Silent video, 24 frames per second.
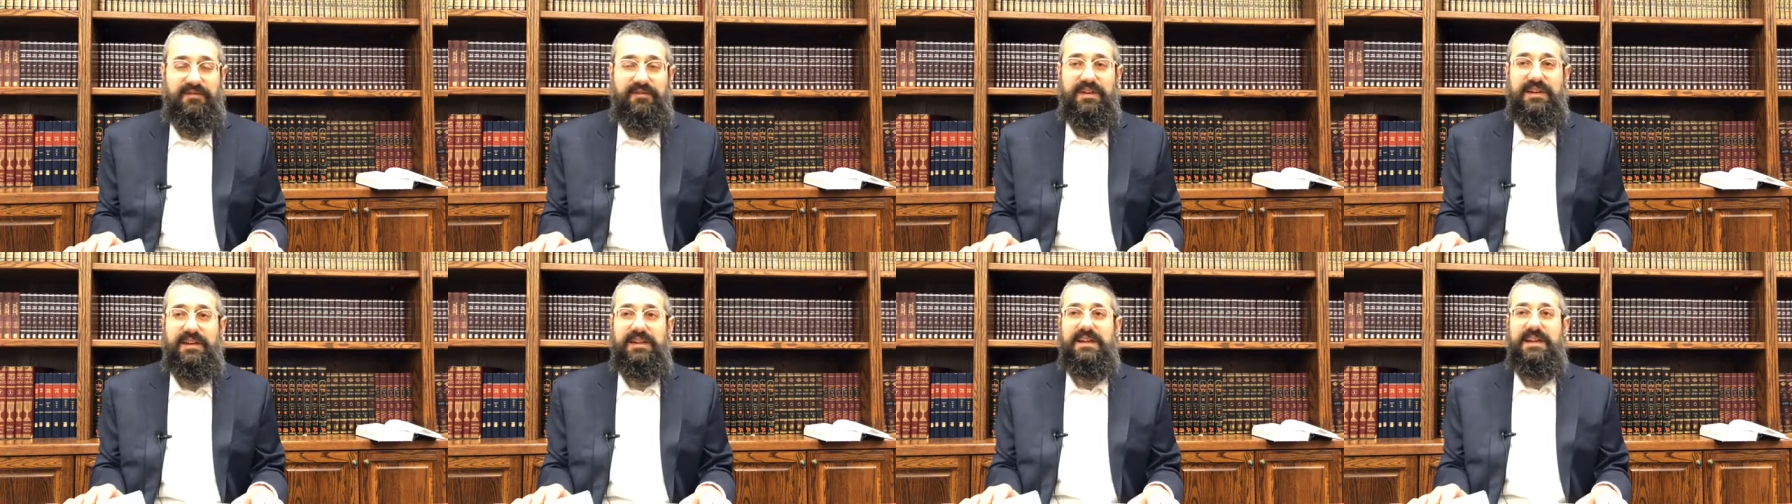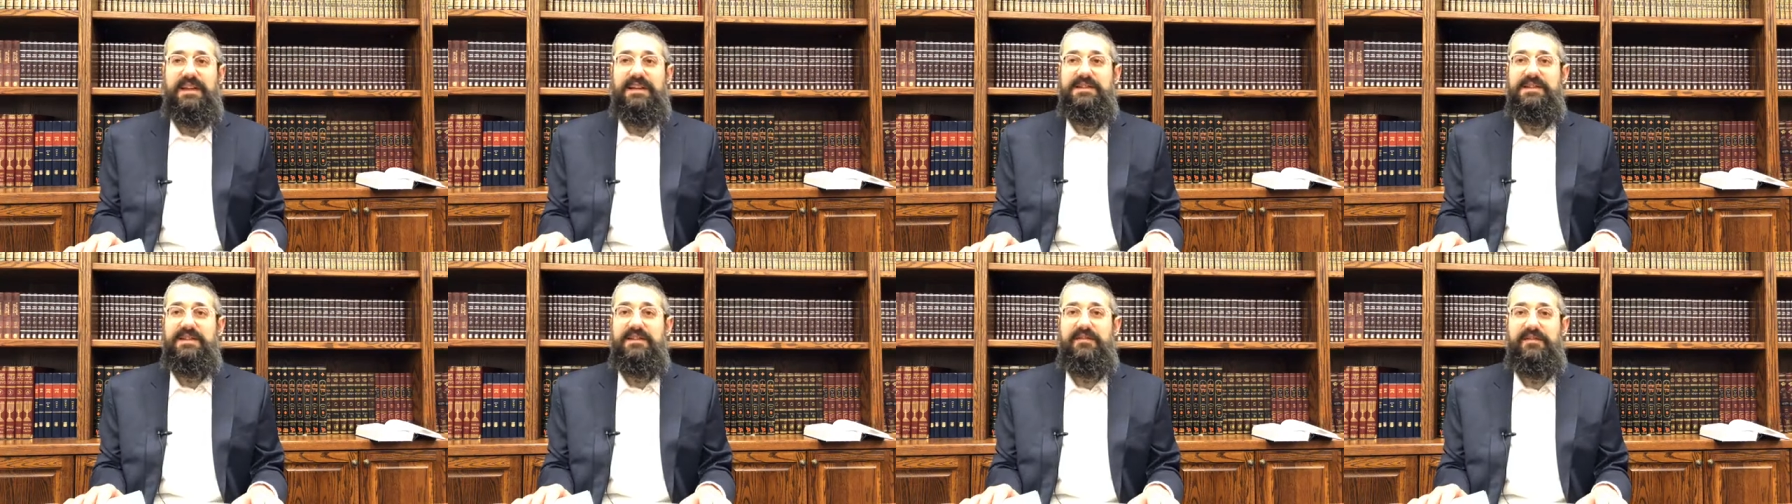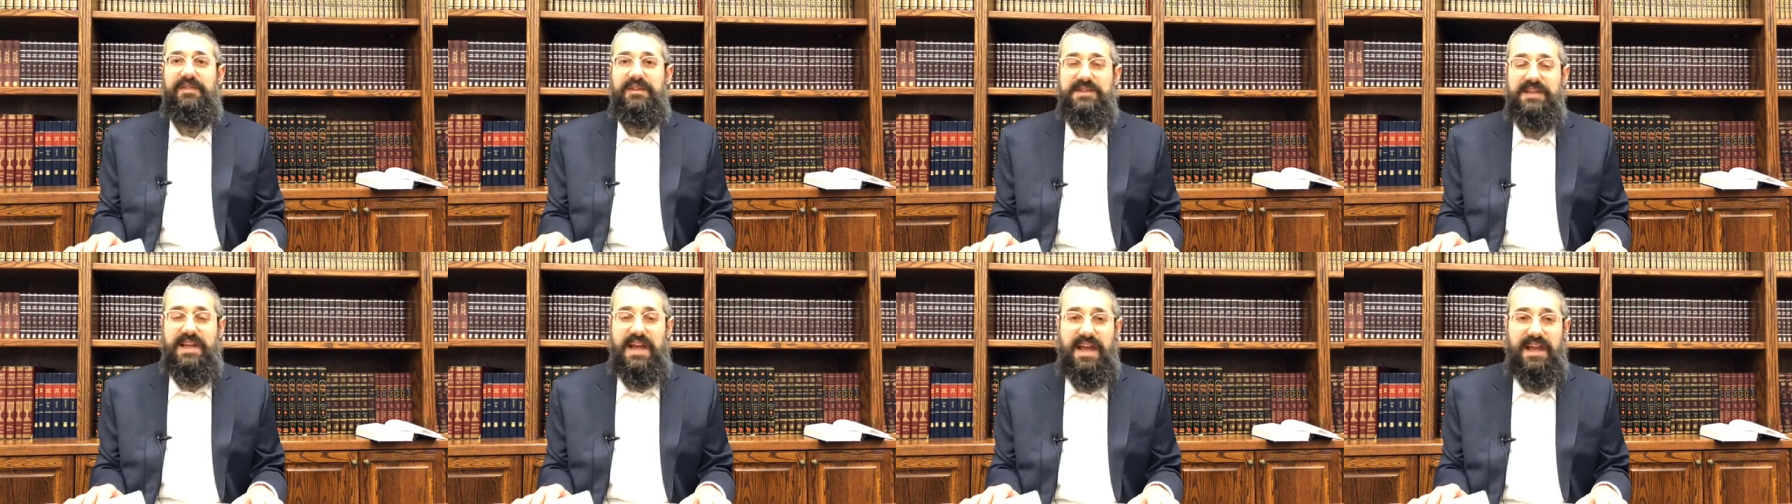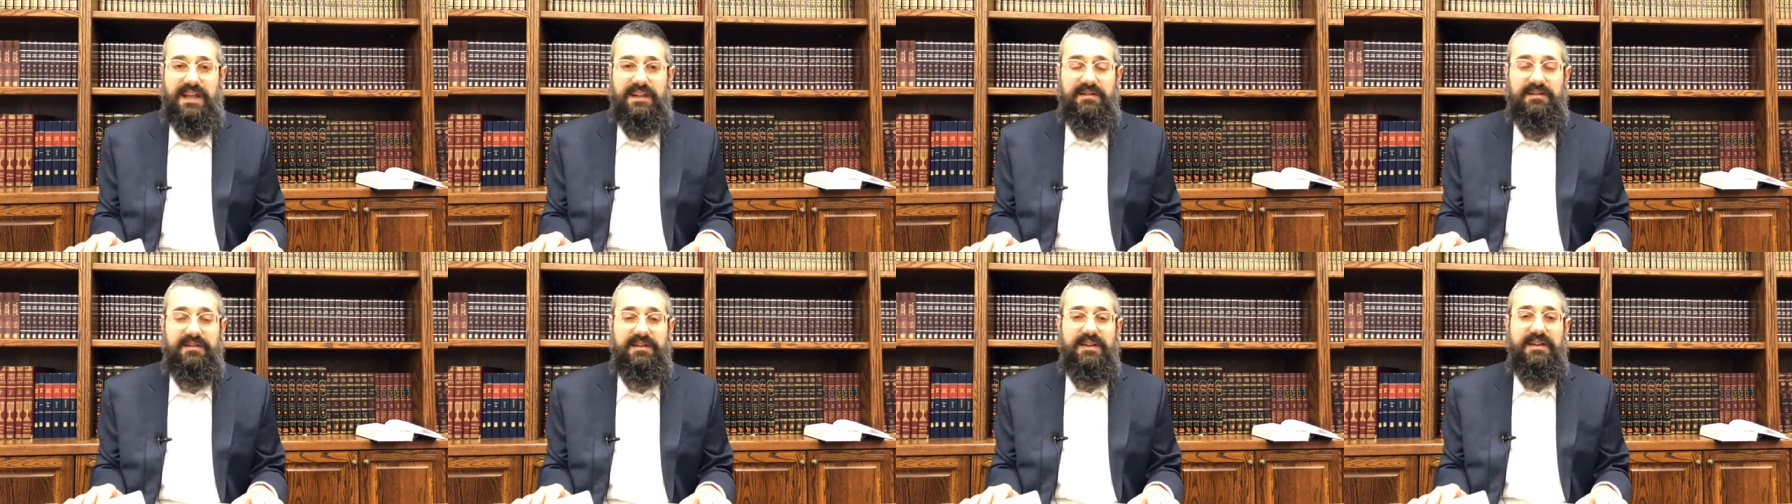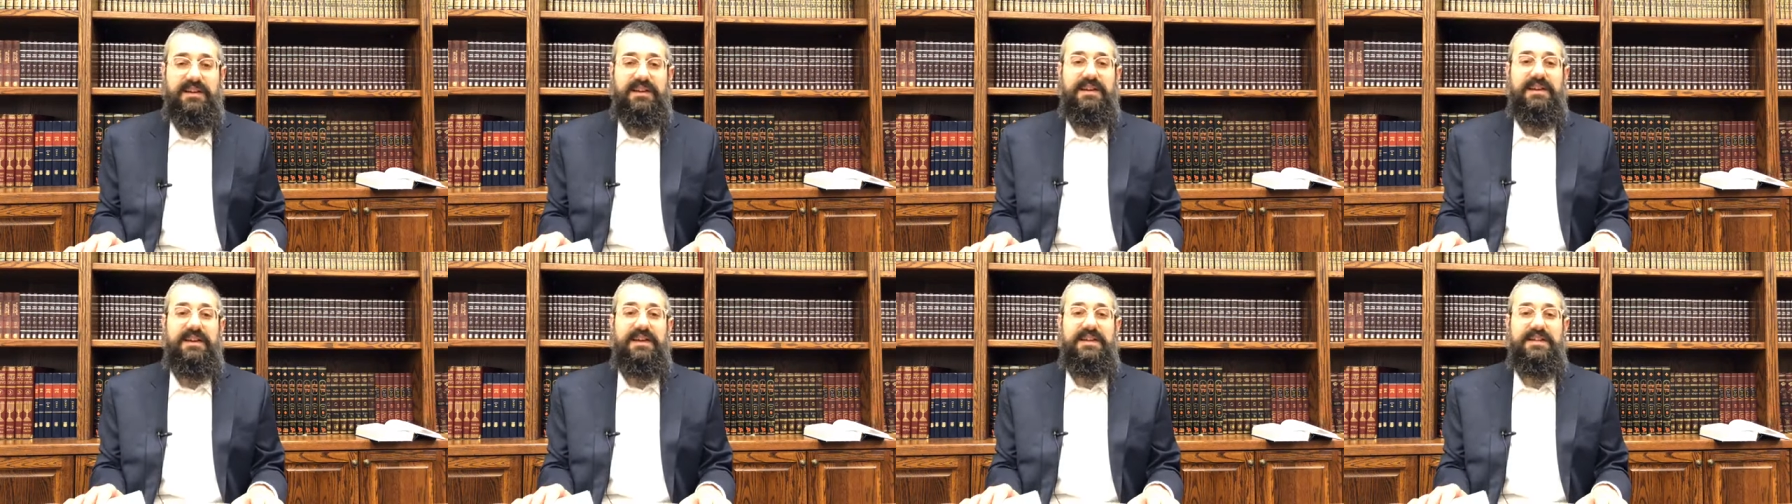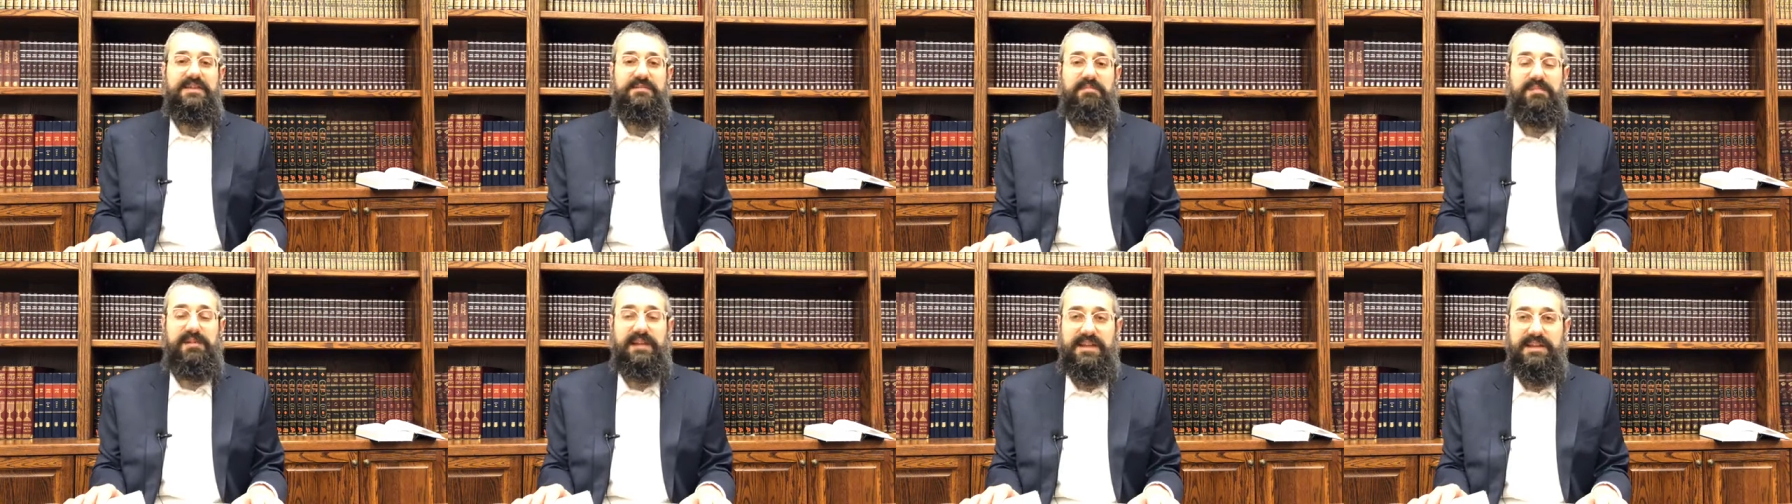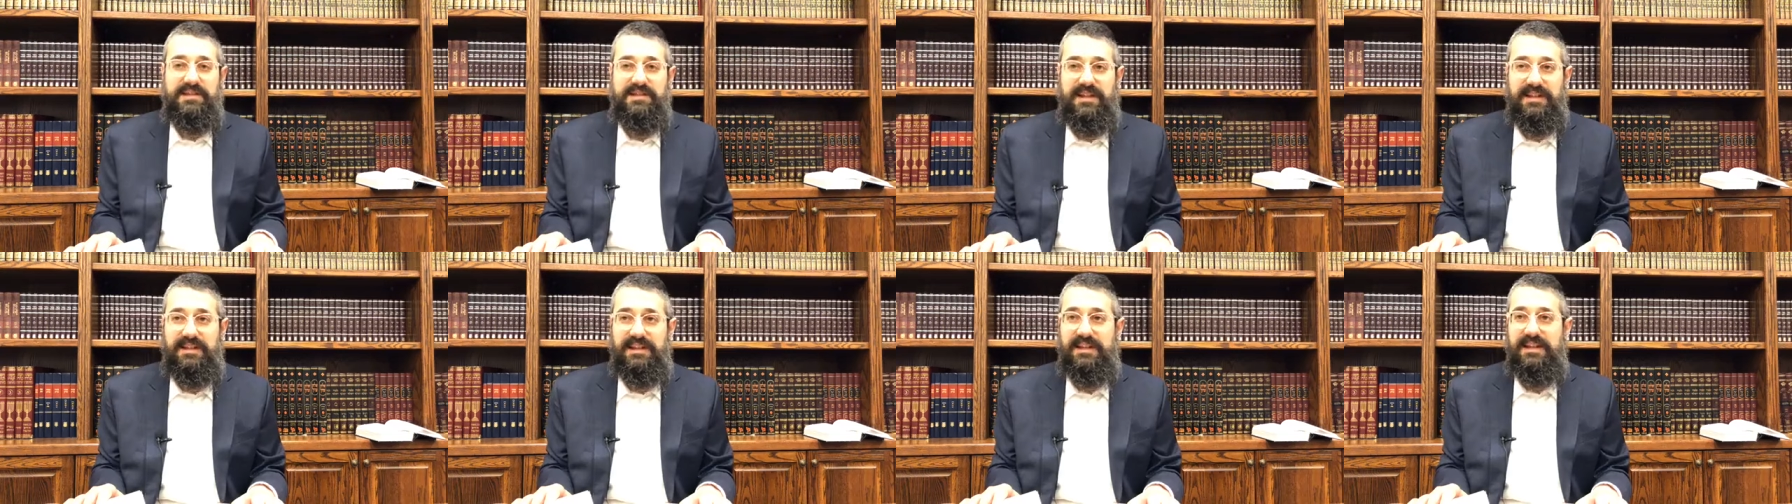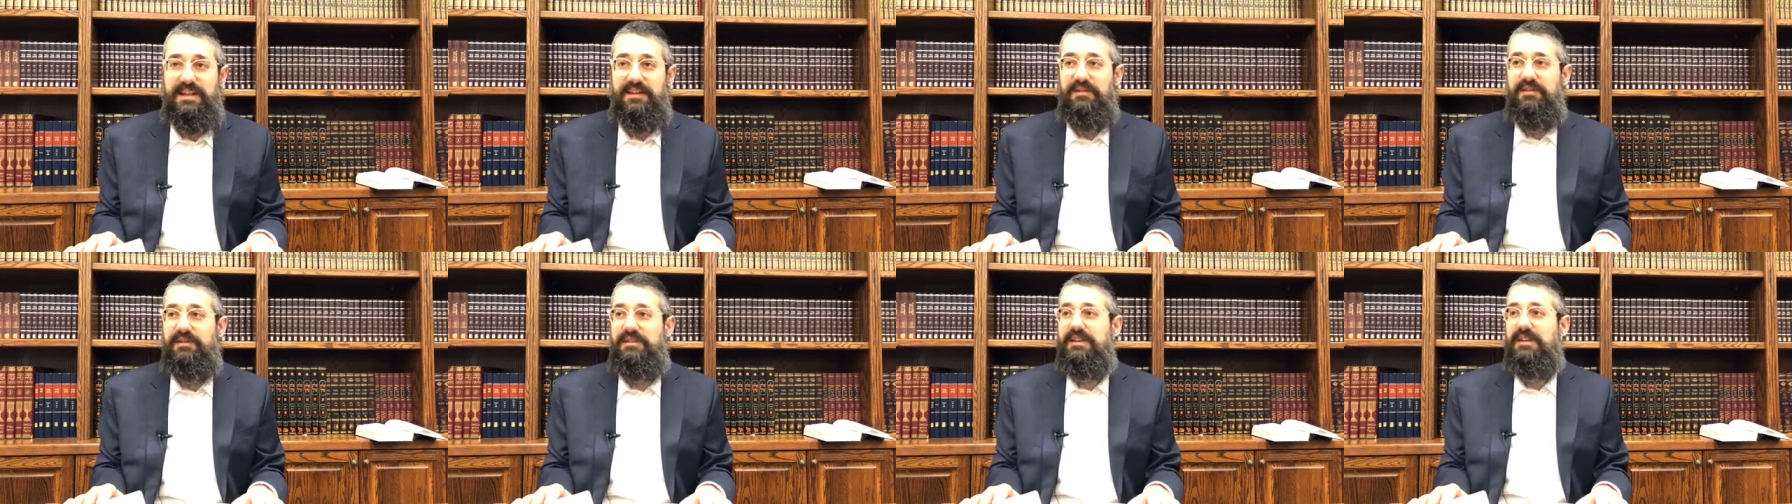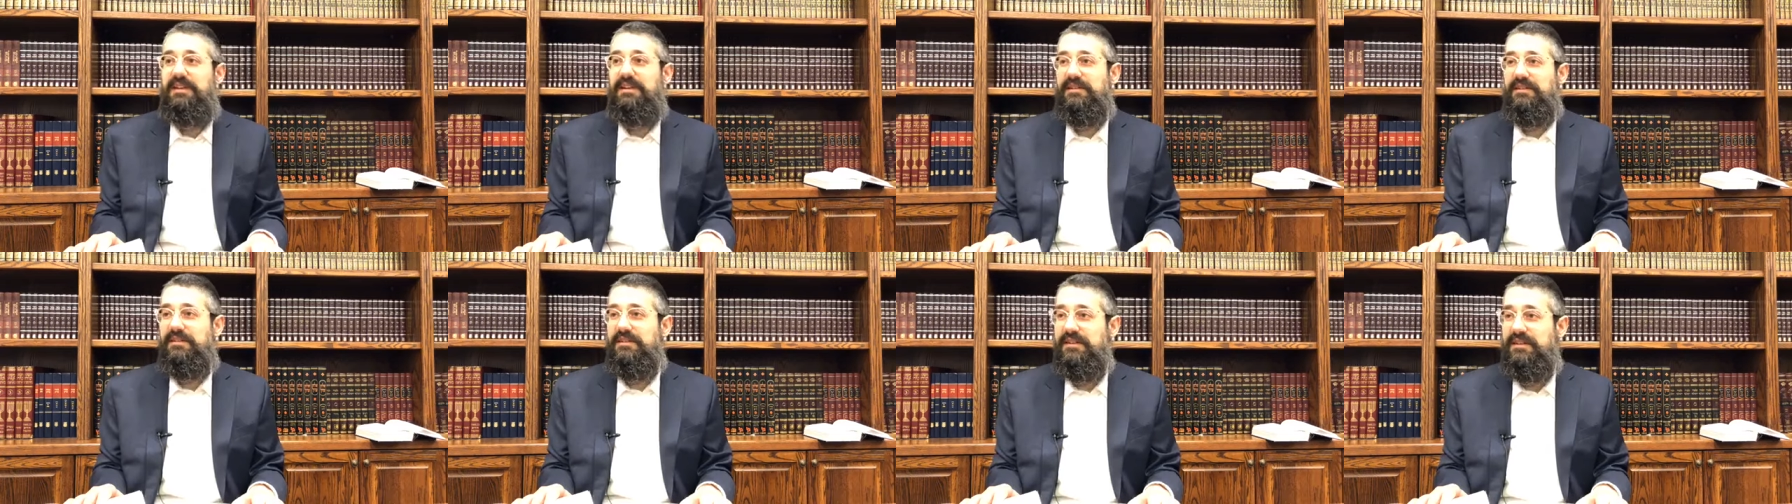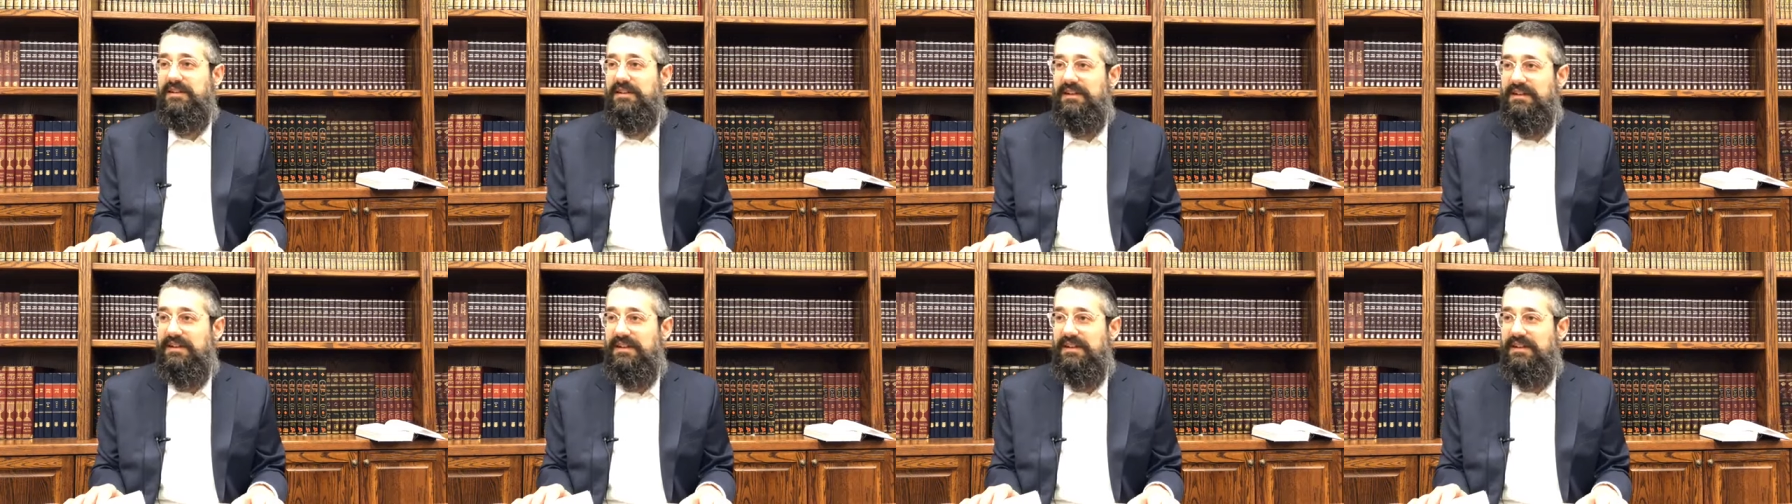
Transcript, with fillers: feel as if his head is placed in the guillotine.